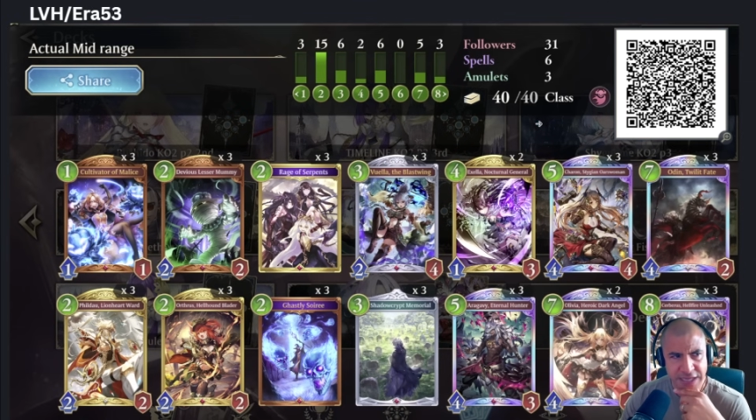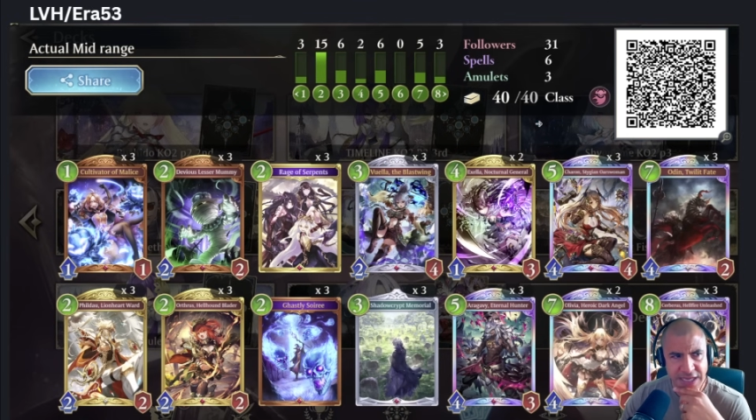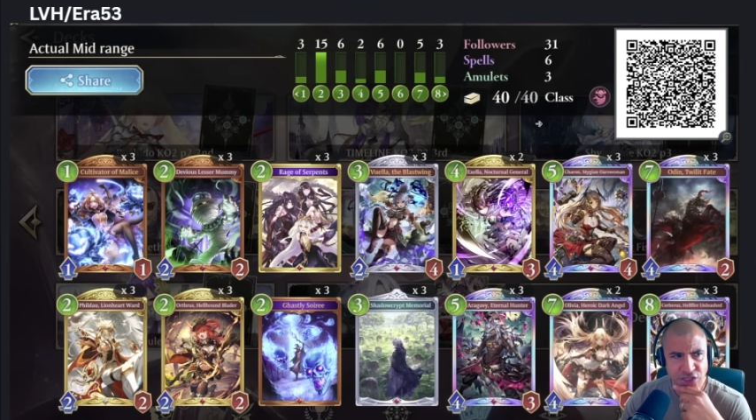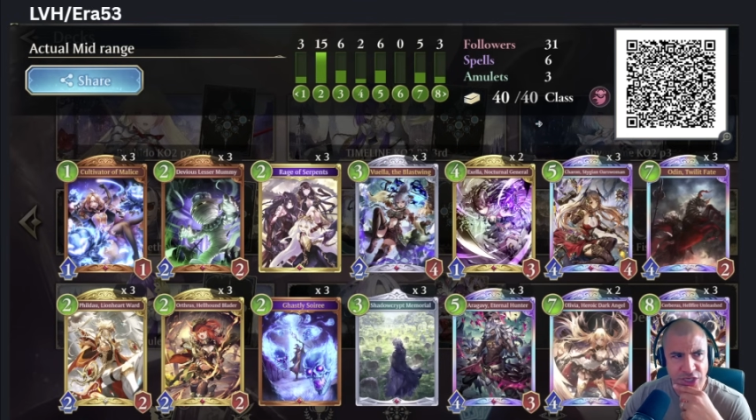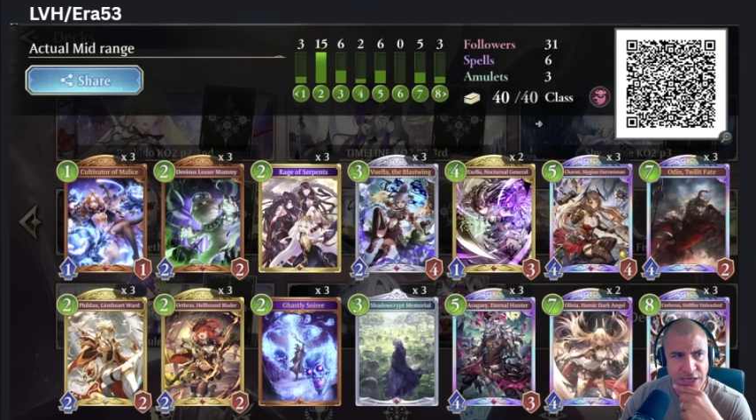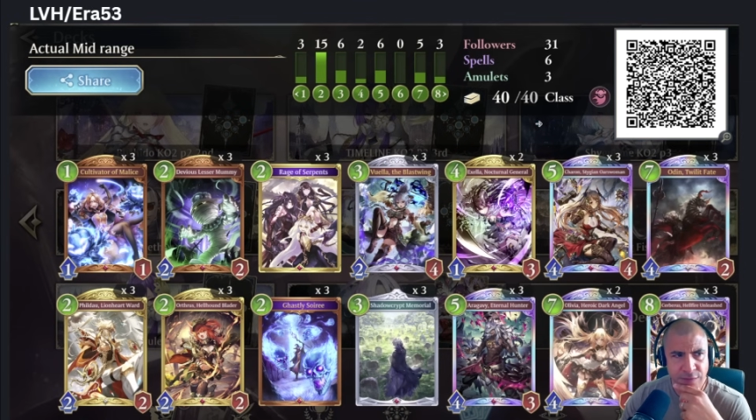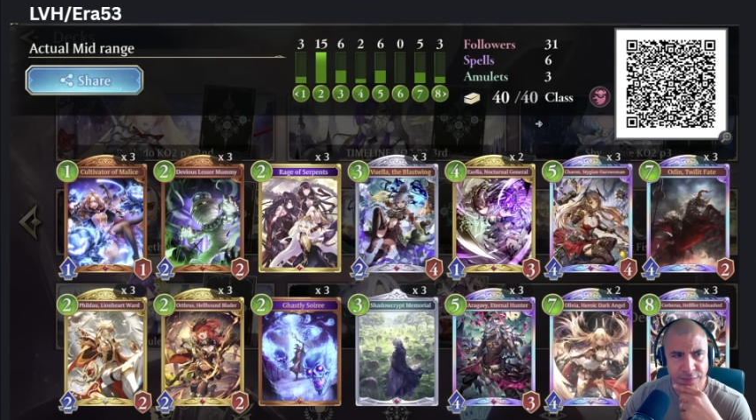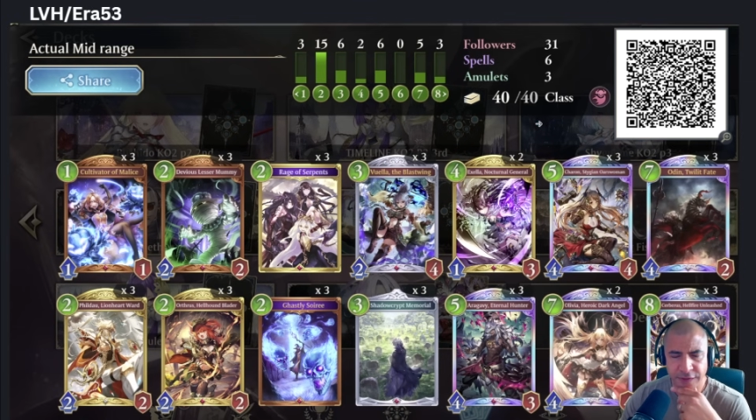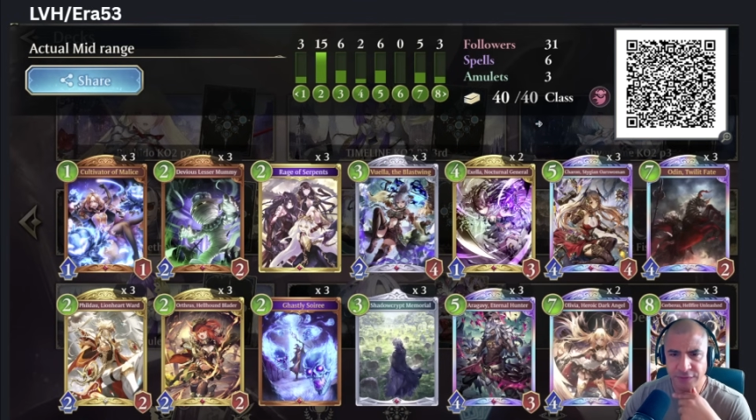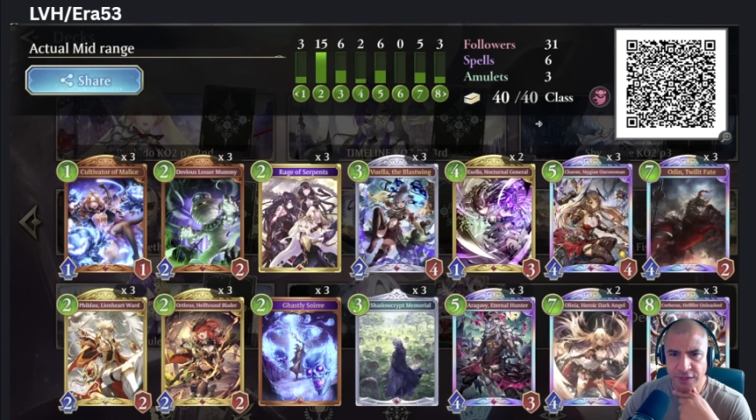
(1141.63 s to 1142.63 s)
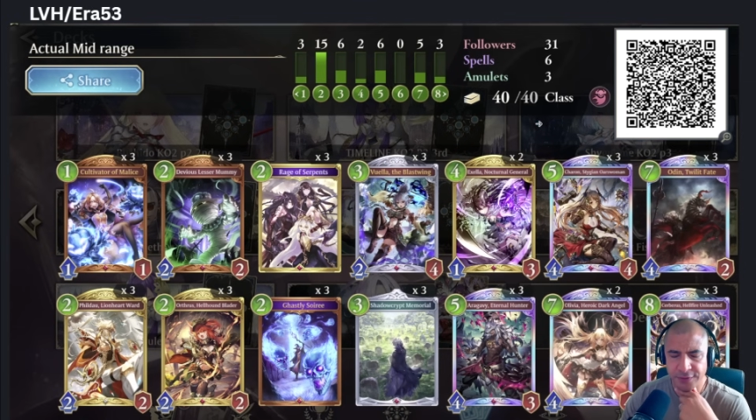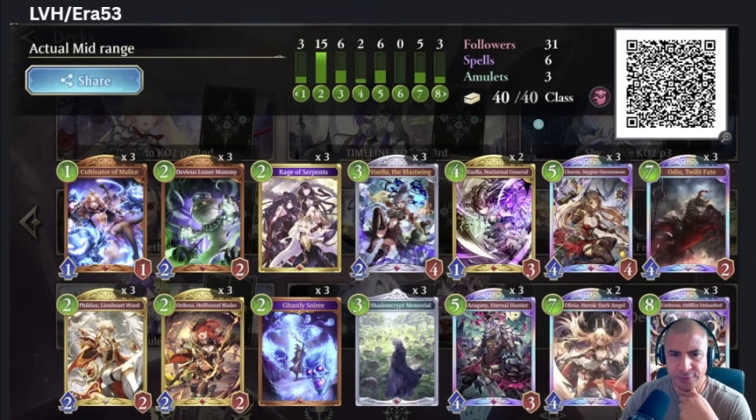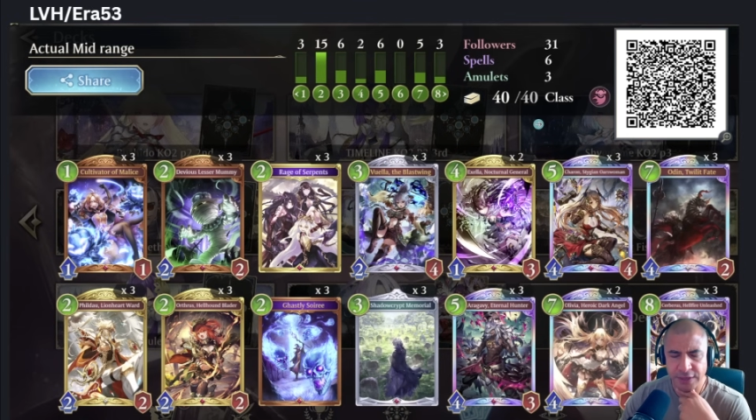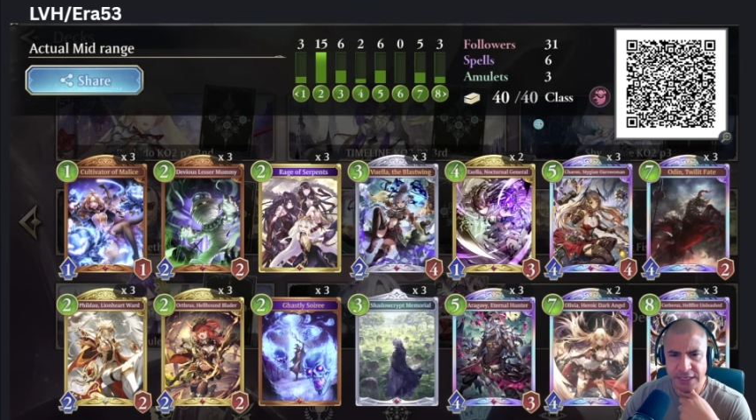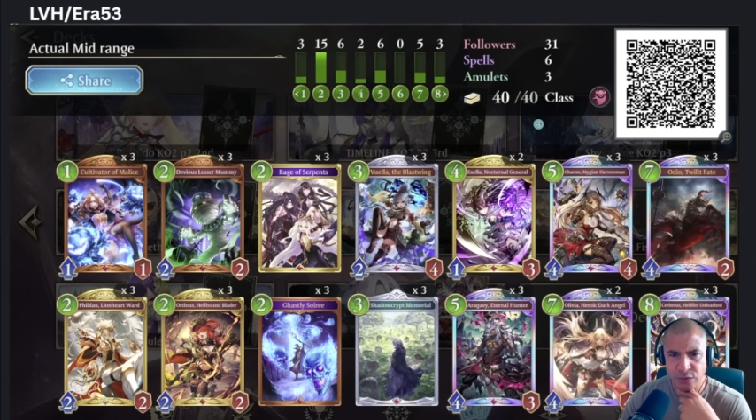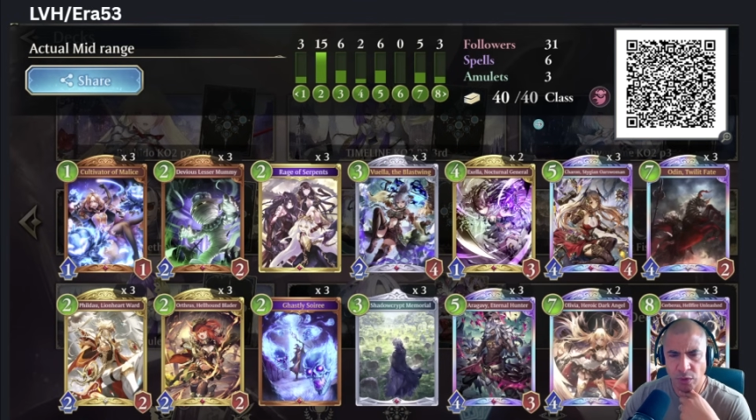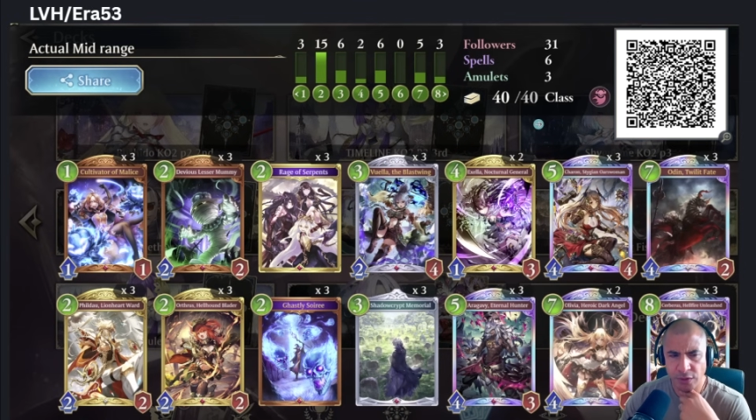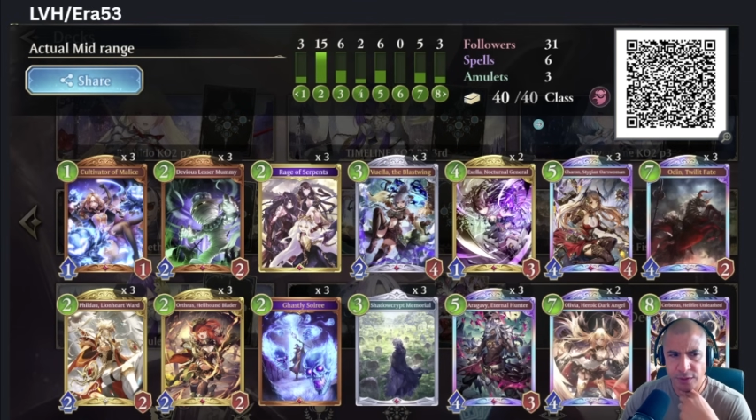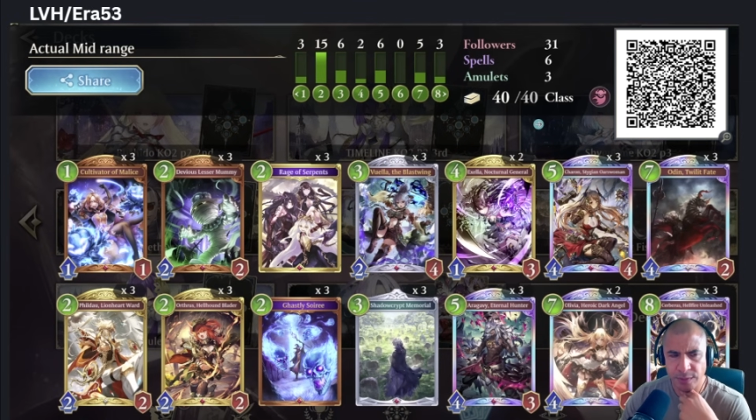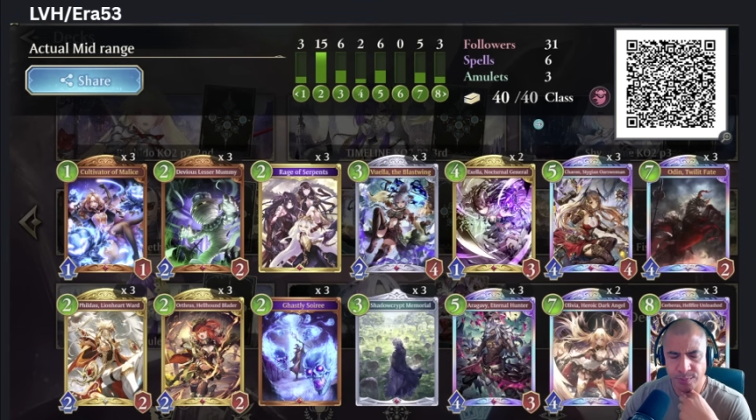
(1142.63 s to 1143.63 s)
Era 53 is one
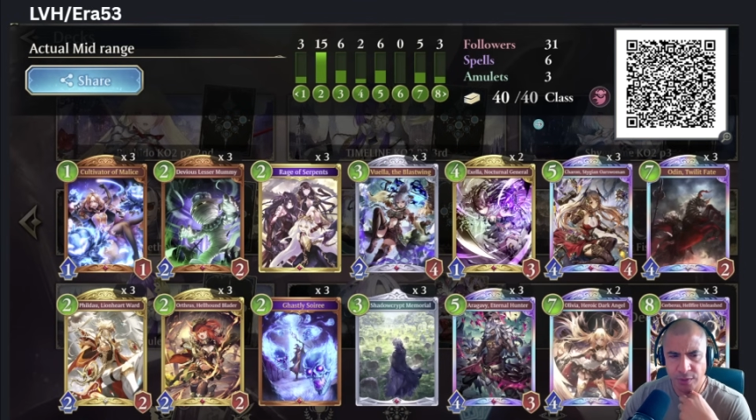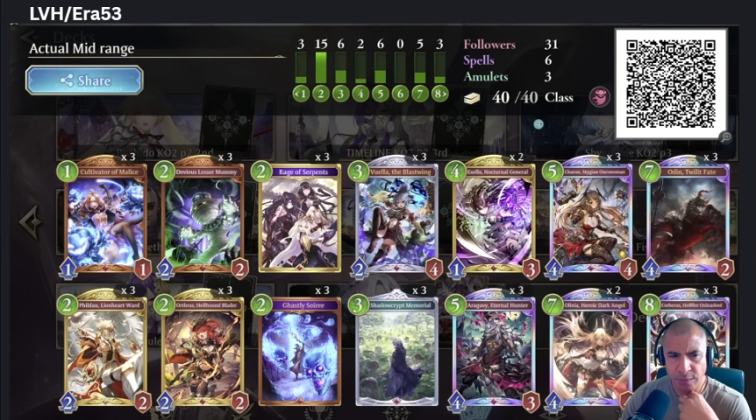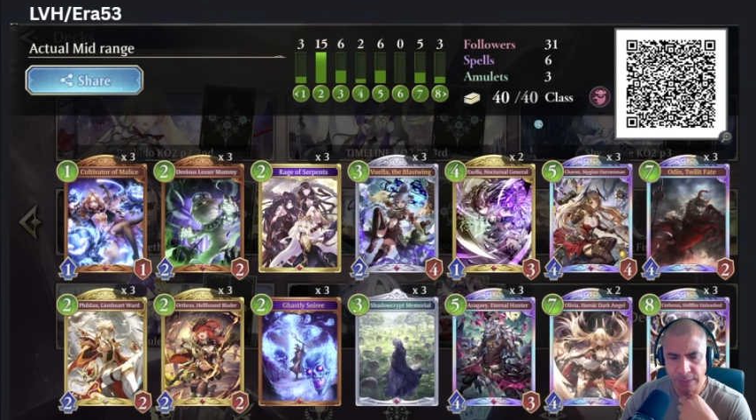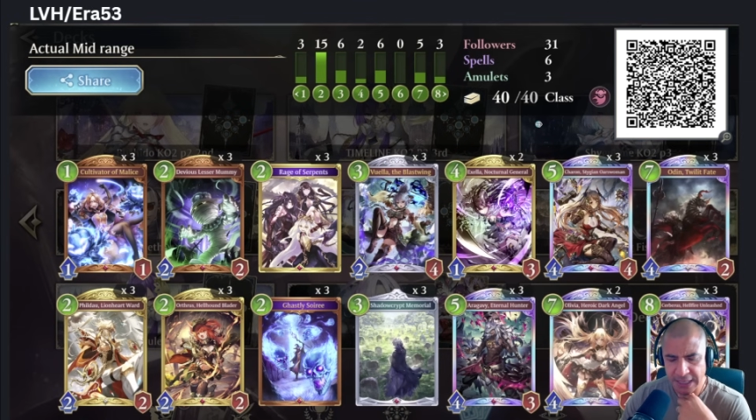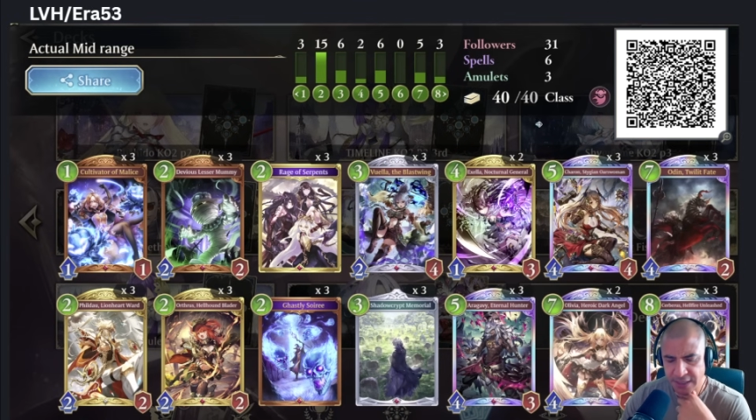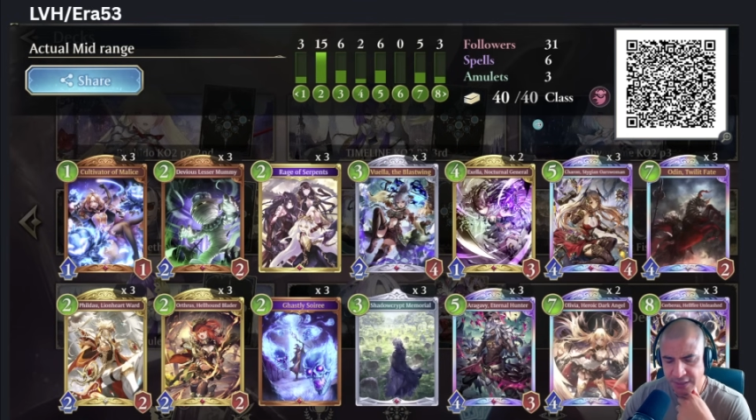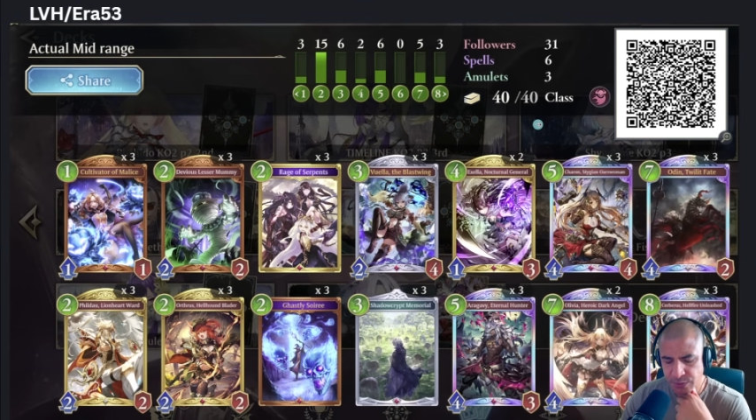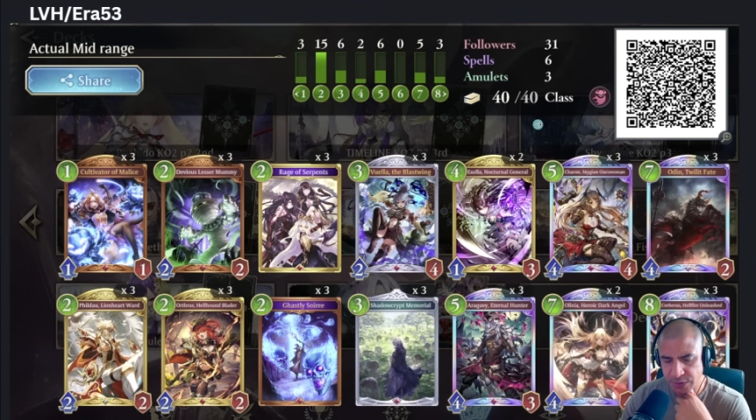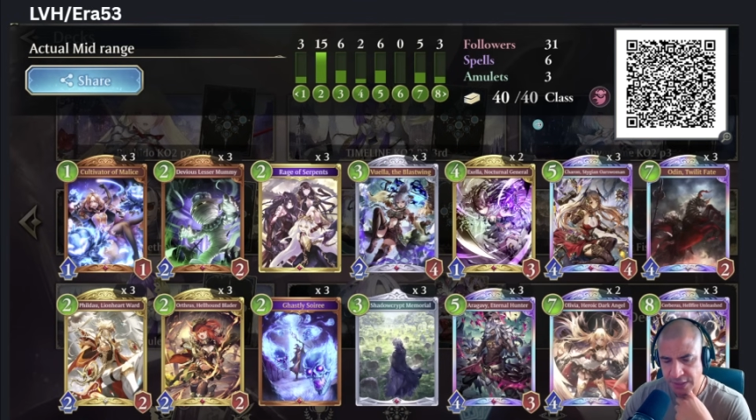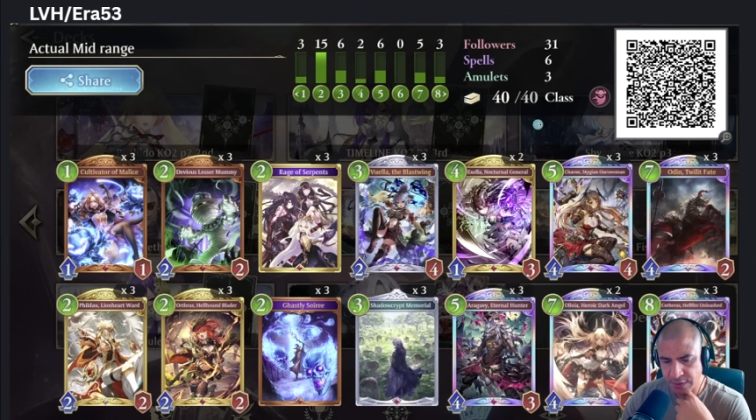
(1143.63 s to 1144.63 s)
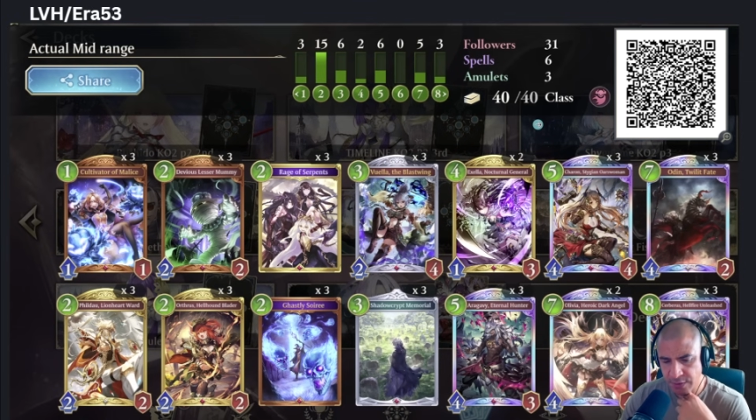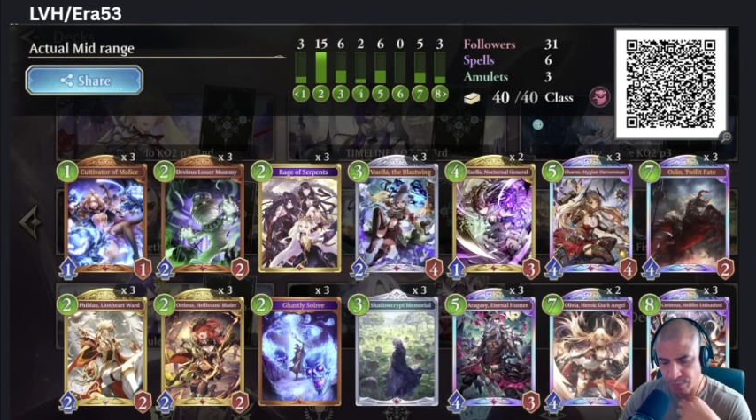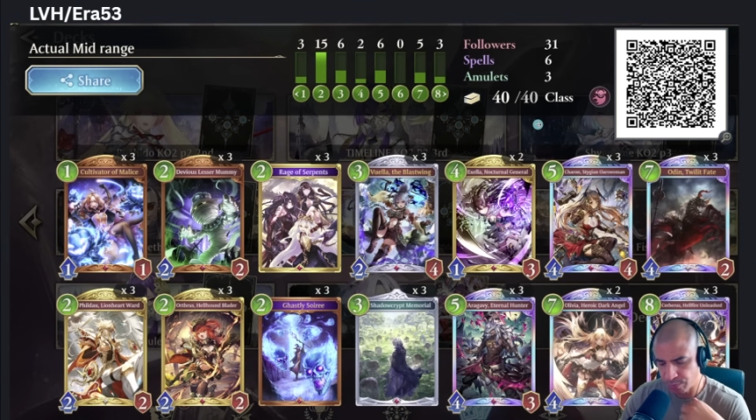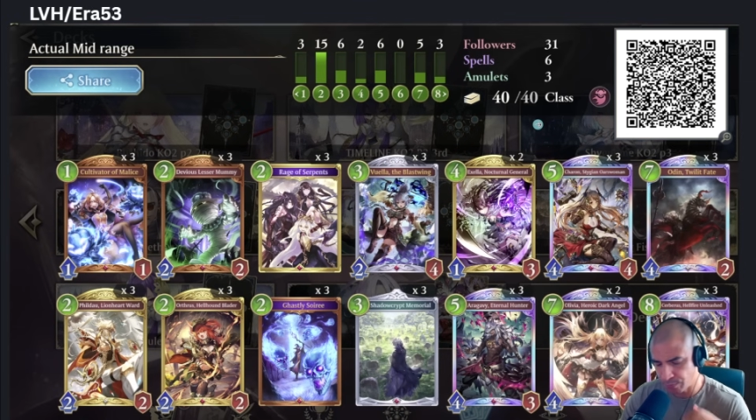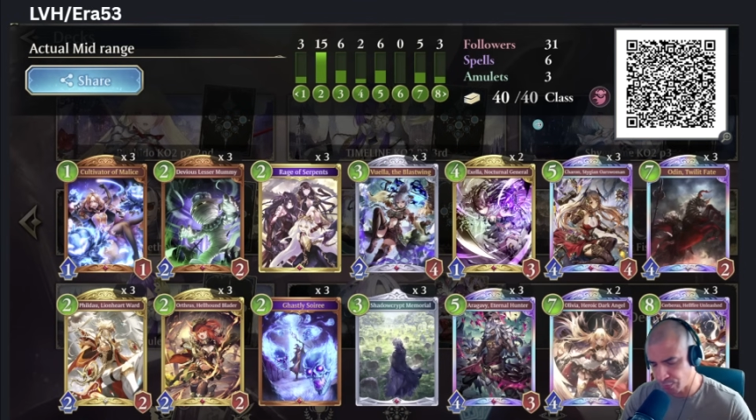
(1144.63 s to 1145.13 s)
of the pro players. He was in the Pro